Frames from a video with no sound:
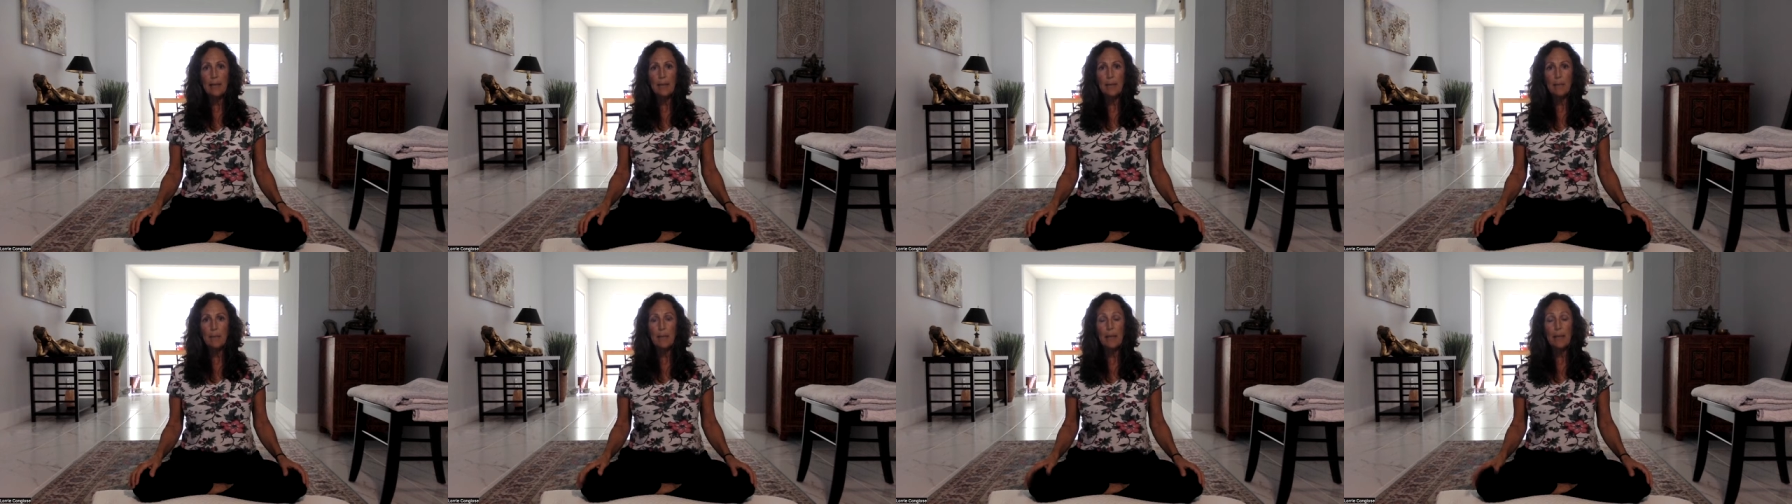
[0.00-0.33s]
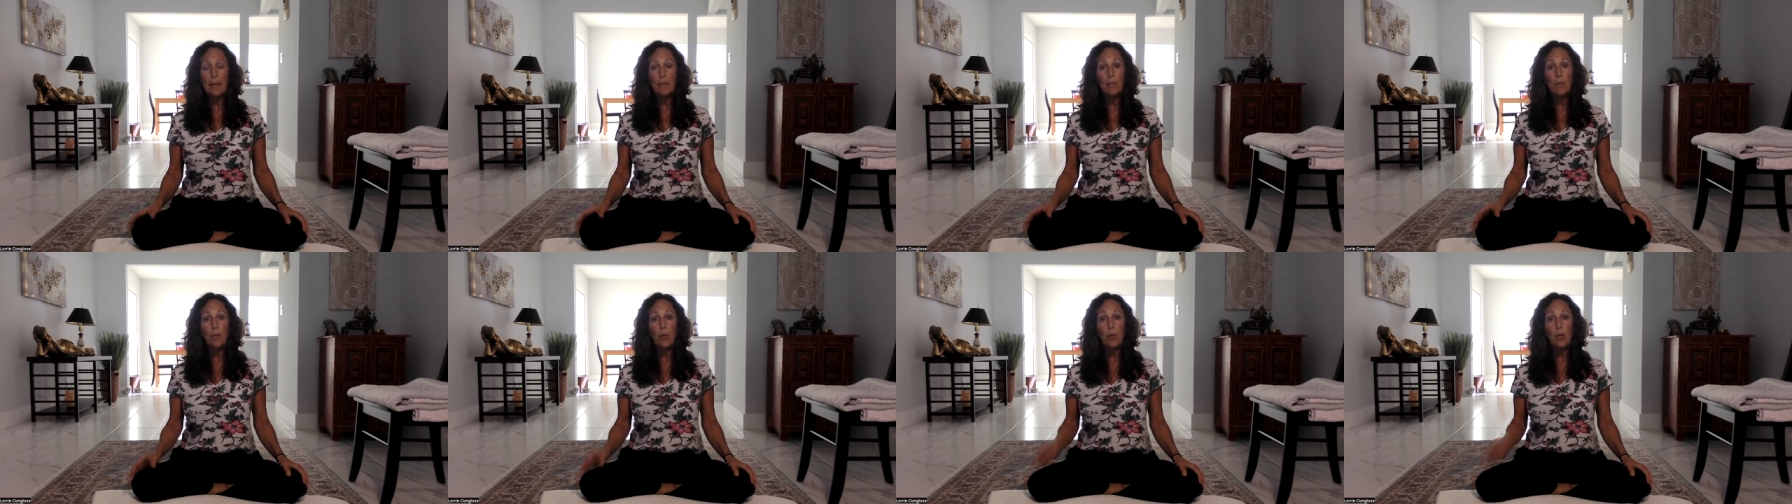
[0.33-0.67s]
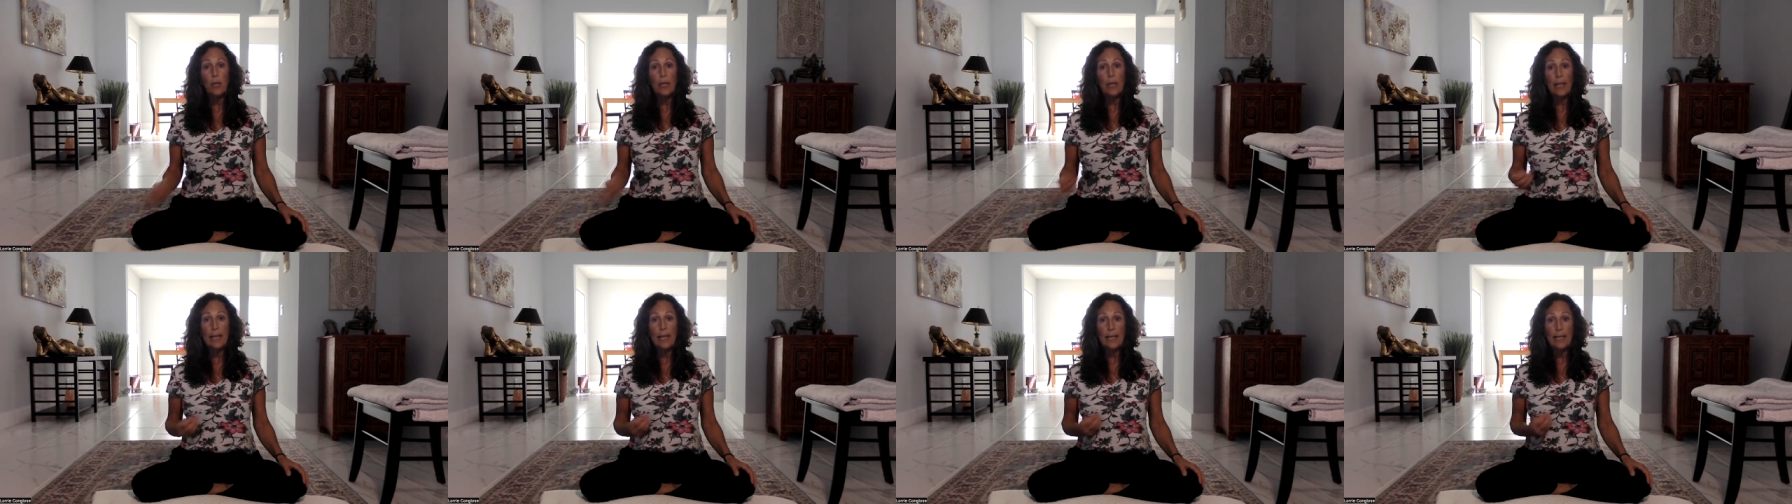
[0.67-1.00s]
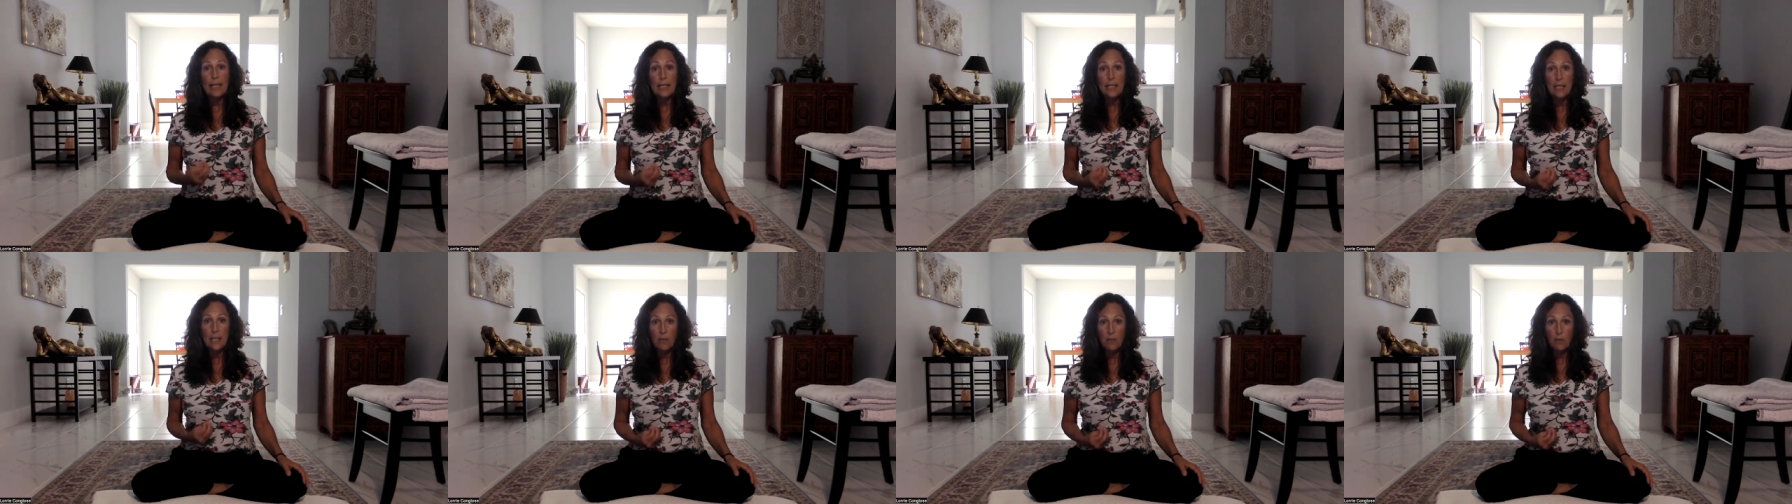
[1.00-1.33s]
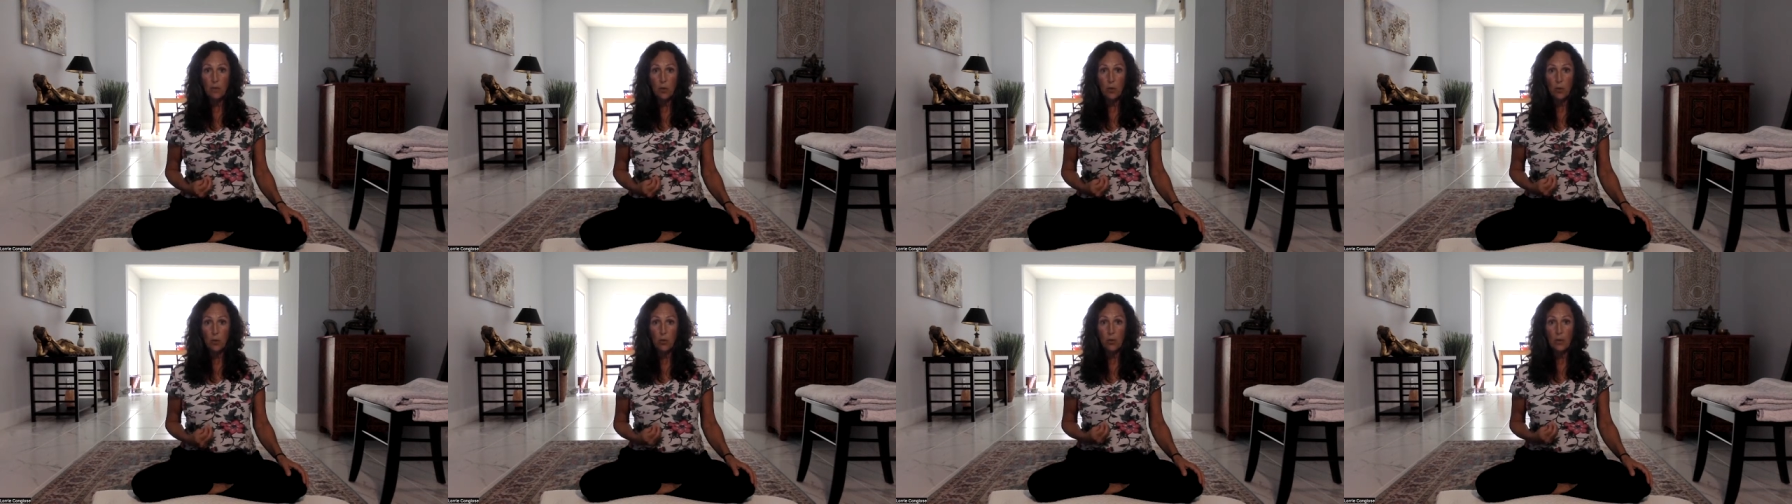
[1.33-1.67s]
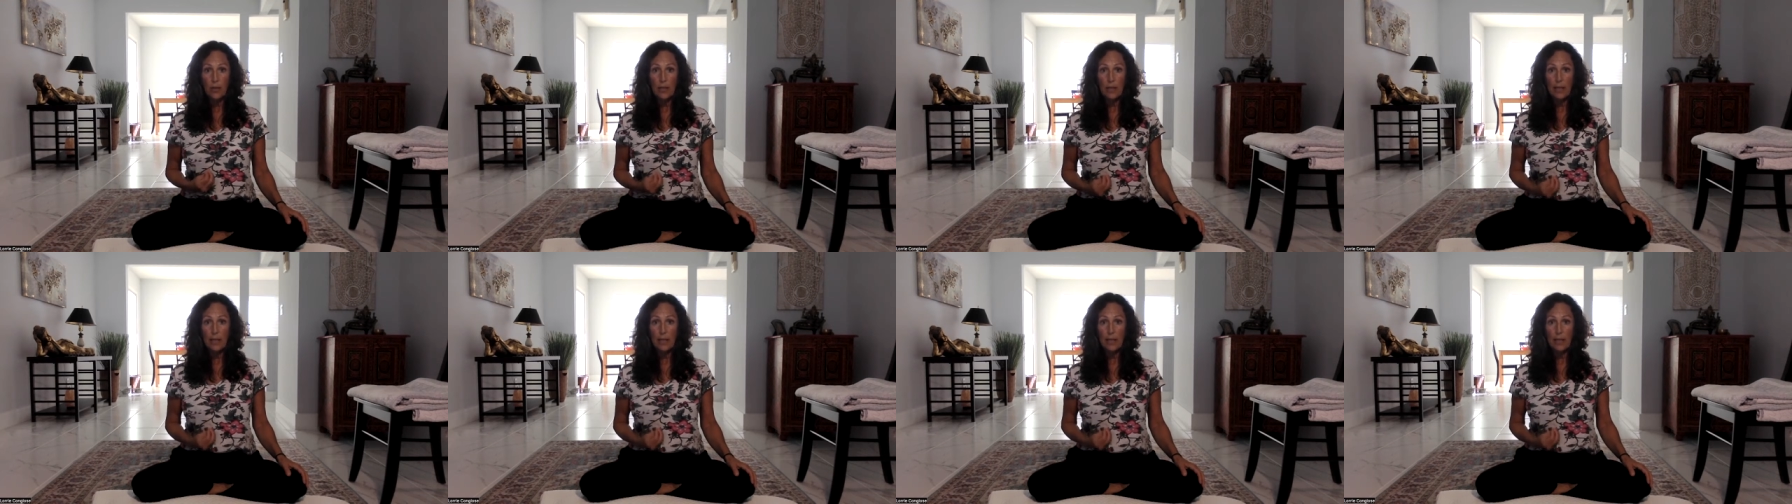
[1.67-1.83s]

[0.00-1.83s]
being more easeful